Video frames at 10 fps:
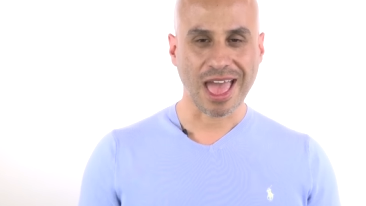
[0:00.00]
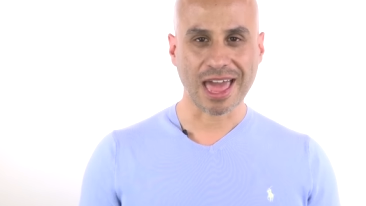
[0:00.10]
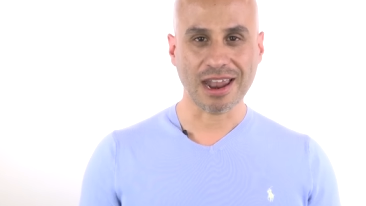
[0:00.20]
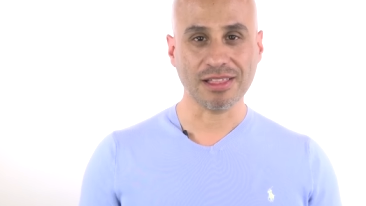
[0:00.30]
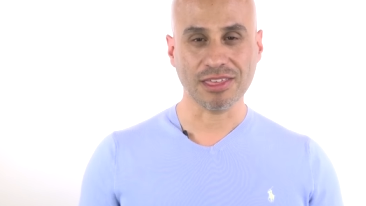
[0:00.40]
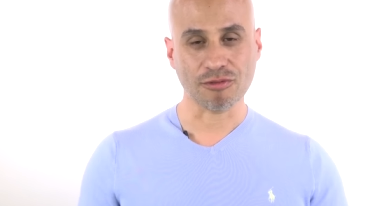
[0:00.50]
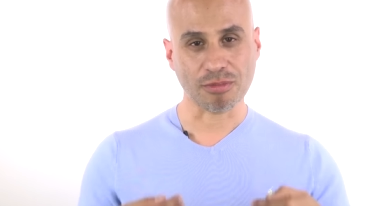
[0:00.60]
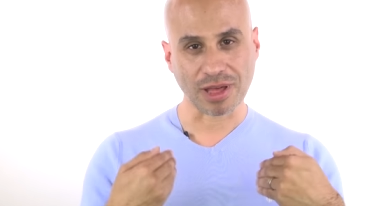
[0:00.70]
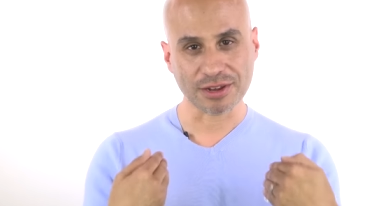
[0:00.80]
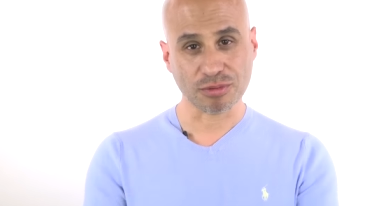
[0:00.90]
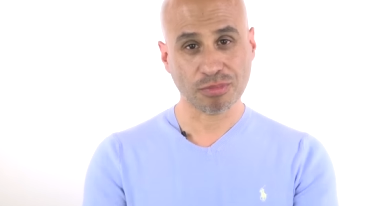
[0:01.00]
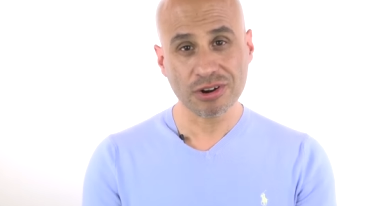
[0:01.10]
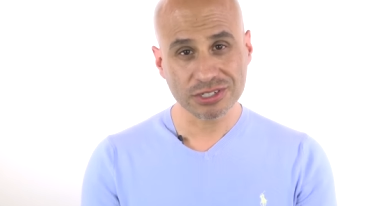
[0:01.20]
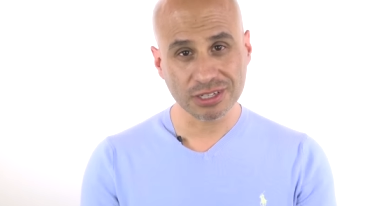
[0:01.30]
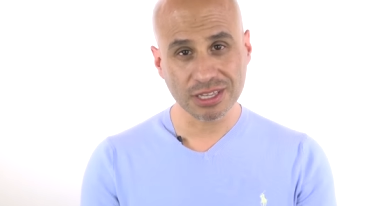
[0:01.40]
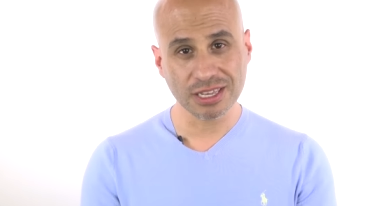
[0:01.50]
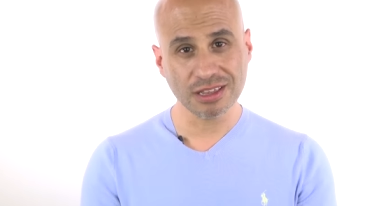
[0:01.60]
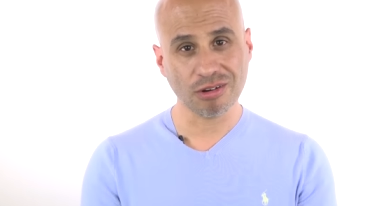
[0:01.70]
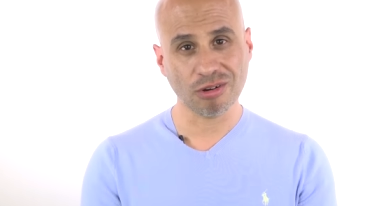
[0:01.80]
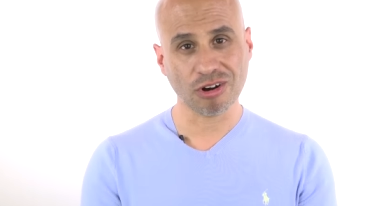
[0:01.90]
and I'll either reply to it
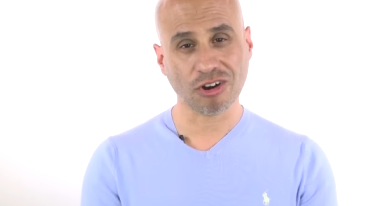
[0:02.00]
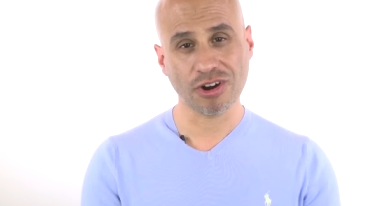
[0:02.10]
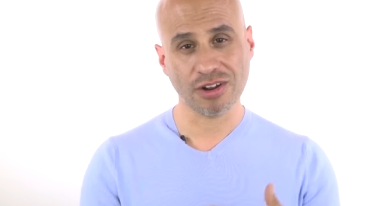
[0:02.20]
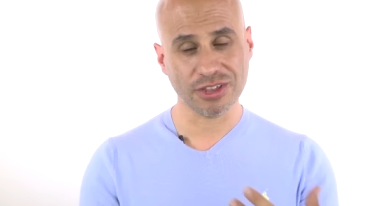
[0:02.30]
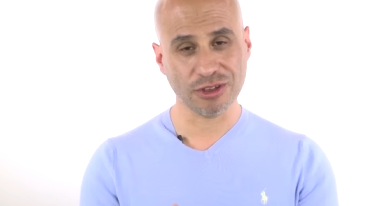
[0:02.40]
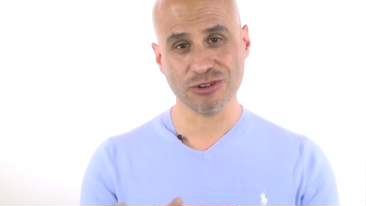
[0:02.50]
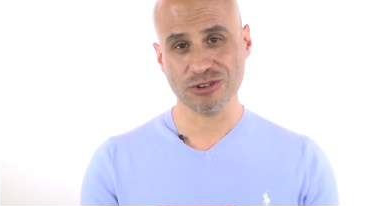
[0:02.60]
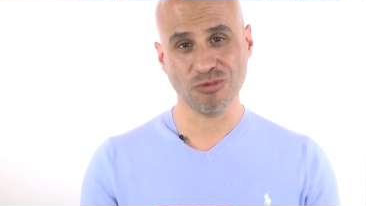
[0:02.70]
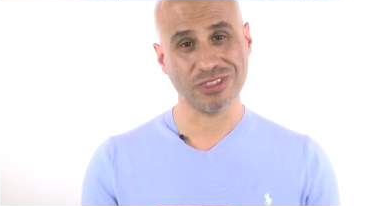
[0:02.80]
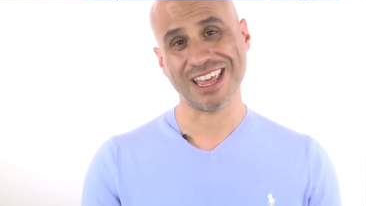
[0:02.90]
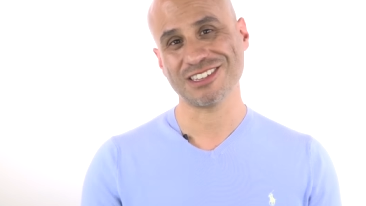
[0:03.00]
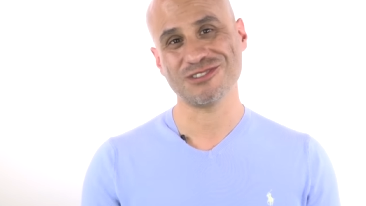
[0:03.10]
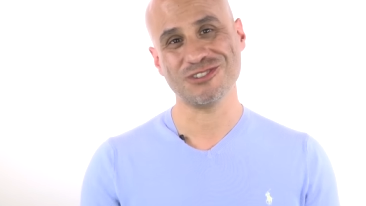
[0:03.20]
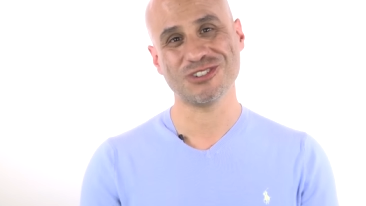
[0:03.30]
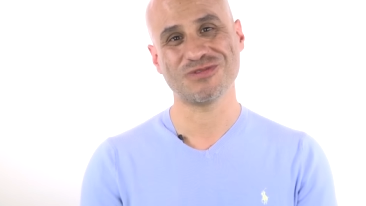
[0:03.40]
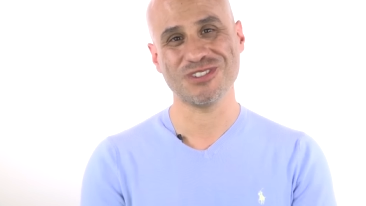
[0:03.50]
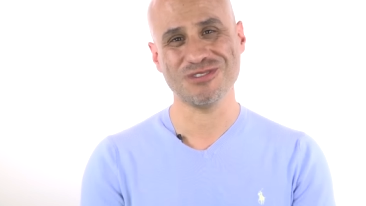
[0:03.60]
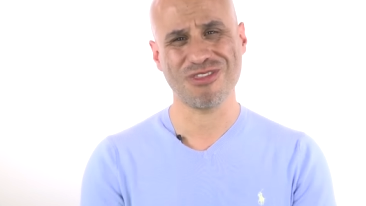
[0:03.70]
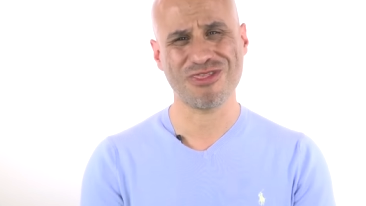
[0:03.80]
personally or create a video with an answer just for you.